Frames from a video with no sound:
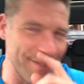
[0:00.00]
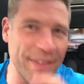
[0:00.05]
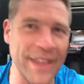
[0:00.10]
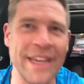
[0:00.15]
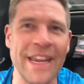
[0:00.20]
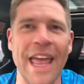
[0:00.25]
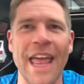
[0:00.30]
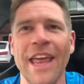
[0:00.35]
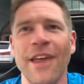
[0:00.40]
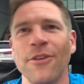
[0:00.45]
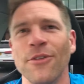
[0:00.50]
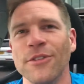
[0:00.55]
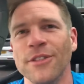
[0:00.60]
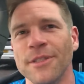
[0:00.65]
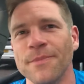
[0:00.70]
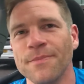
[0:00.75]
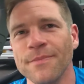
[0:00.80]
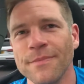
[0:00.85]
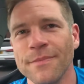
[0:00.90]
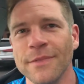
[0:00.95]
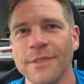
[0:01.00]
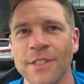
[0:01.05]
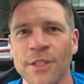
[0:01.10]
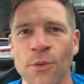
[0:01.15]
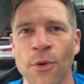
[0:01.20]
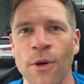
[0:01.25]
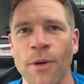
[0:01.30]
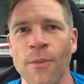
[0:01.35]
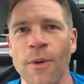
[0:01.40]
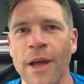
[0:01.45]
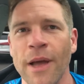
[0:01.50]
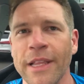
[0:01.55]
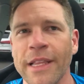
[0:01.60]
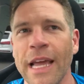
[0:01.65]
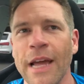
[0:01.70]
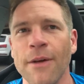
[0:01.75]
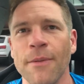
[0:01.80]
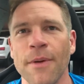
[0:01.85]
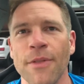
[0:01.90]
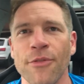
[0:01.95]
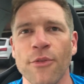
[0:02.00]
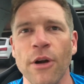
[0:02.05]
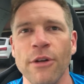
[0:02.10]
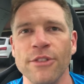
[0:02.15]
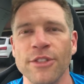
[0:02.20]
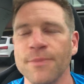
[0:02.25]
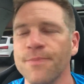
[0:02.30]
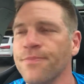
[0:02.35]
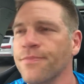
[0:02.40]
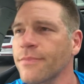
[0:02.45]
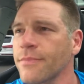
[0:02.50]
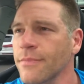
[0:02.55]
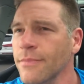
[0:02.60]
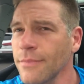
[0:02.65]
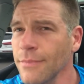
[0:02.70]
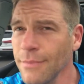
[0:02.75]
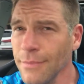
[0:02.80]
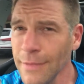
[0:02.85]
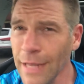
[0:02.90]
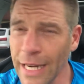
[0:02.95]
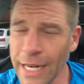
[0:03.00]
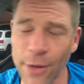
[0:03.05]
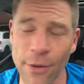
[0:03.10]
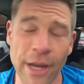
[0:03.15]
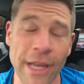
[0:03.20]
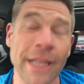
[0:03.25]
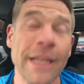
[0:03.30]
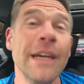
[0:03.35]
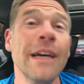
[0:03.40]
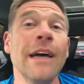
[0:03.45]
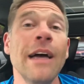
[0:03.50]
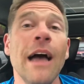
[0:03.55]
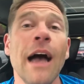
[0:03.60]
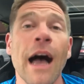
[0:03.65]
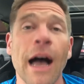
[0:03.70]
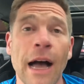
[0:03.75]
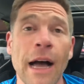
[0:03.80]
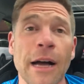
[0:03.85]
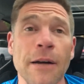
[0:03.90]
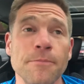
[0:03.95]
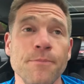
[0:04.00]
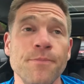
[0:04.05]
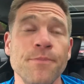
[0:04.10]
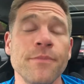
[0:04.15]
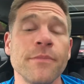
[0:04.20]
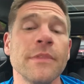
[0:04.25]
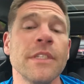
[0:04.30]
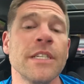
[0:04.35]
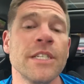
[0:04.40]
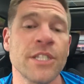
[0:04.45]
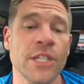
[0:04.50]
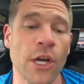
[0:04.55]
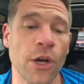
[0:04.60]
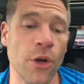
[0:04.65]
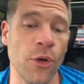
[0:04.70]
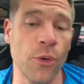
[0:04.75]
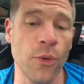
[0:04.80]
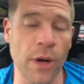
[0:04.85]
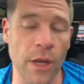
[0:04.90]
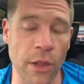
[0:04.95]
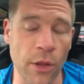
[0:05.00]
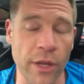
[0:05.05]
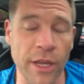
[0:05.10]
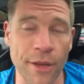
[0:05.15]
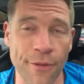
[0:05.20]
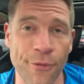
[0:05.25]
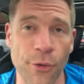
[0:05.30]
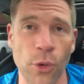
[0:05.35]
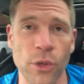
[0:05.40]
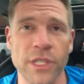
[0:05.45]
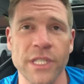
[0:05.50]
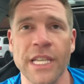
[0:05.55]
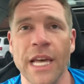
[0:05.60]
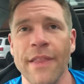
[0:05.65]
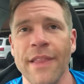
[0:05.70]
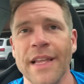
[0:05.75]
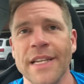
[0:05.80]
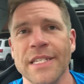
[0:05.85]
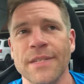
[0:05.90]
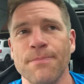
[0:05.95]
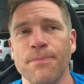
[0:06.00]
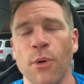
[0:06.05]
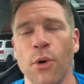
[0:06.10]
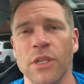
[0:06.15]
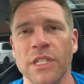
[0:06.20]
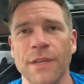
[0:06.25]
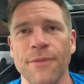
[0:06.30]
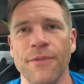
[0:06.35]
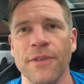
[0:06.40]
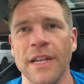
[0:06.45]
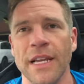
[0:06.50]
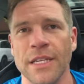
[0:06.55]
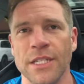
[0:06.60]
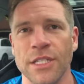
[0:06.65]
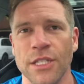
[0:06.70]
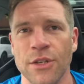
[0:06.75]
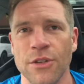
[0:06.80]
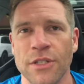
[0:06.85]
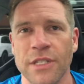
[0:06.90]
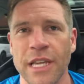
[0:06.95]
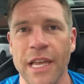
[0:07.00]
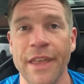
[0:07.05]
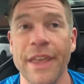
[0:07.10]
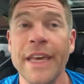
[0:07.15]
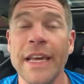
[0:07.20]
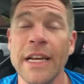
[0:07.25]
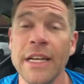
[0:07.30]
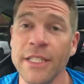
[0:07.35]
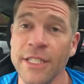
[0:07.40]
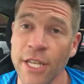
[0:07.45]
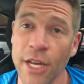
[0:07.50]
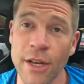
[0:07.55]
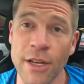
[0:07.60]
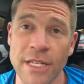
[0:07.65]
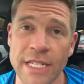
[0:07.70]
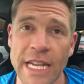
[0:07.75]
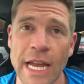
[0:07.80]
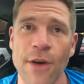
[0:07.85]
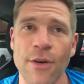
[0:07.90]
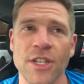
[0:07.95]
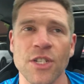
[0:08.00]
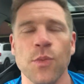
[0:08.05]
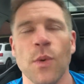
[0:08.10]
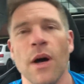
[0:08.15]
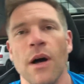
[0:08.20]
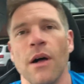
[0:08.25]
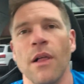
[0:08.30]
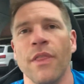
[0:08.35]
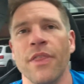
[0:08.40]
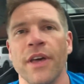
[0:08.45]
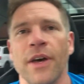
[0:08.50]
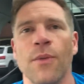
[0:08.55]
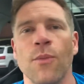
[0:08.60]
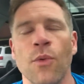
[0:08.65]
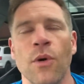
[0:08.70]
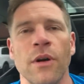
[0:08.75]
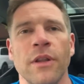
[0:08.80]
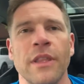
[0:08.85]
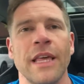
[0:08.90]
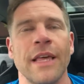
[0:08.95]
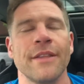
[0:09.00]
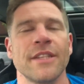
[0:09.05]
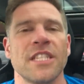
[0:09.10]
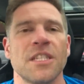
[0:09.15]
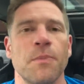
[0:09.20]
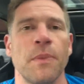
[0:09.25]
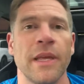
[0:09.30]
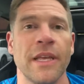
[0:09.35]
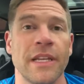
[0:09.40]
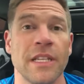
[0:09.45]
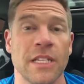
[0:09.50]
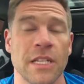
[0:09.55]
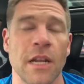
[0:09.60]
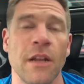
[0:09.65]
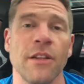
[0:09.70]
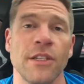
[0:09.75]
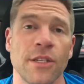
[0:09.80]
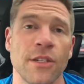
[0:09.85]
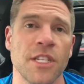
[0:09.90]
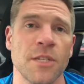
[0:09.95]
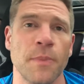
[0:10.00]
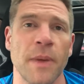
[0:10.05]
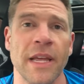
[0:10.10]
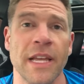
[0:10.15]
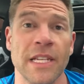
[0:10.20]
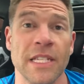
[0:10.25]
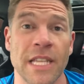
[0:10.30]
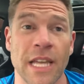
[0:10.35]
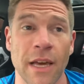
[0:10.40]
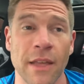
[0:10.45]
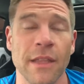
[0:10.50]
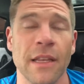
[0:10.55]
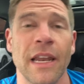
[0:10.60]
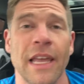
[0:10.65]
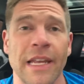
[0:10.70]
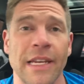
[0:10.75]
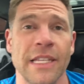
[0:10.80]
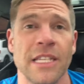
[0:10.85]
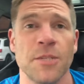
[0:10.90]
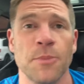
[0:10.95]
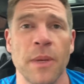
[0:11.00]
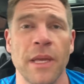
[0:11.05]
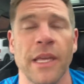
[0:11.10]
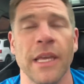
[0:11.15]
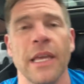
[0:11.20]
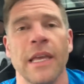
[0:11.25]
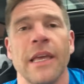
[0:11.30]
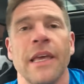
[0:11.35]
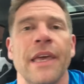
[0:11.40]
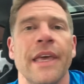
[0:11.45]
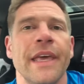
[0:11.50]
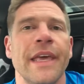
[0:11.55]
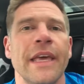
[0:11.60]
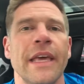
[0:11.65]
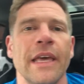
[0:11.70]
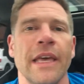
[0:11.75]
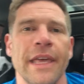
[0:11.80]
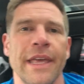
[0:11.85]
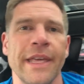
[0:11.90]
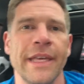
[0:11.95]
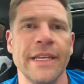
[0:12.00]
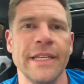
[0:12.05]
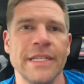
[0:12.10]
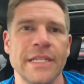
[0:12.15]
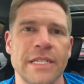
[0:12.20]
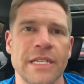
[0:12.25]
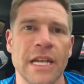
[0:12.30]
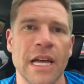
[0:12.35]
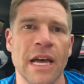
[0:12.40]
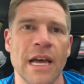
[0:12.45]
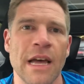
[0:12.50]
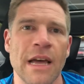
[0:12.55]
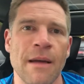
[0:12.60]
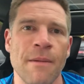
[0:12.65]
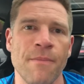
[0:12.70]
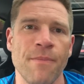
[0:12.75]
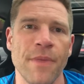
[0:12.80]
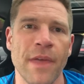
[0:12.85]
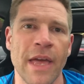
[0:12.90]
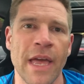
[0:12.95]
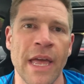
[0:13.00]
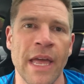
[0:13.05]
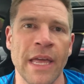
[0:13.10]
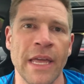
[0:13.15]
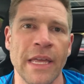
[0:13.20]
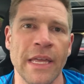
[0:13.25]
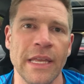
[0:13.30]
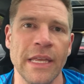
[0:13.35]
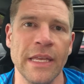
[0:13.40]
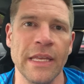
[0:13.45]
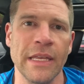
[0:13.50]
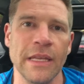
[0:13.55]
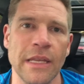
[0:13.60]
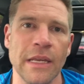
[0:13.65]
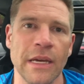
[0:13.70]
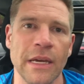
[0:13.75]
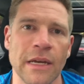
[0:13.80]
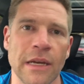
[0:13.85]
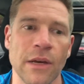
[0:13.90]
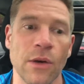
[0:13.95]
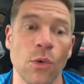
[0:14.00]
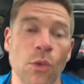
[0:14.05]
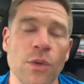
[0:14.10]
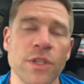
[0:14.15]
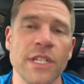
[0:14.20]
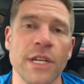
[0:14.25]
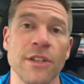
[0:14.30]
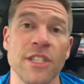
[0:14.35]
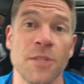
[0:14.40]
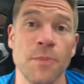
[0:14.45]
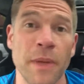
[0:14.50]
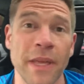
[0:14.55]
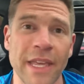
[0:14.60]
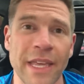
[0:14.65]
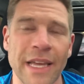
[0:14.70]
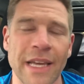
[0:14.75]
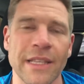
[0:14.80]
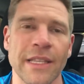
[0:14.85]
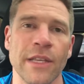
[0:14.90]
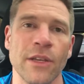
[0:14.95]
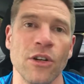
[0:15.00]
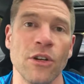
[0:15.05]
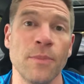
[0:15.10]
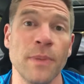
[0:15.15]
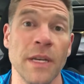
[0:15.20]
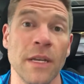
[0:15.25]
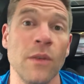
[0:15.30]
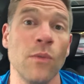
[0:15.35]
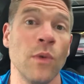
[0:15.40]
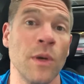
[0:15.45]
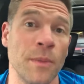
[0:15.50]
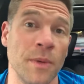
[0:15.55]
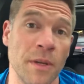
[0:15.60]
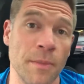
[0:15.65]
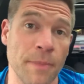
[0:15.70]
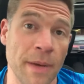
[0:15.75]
Inhaled the wrong way down my throat. Anyway, so looking forward to that. That's booked in for next Tuesday. Turns out as well that one of the other speakers, there's only two speakers, the other lady speaking is also speaking at the European Women in